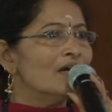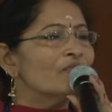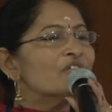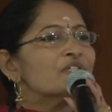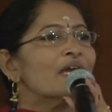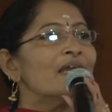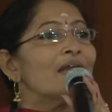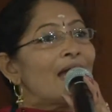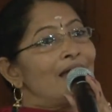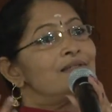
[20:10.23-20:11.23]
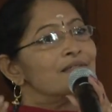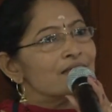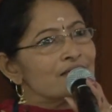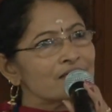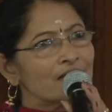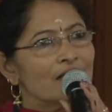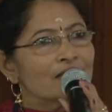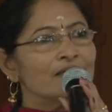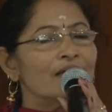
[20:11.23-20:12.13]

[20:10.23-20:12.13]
which enhances the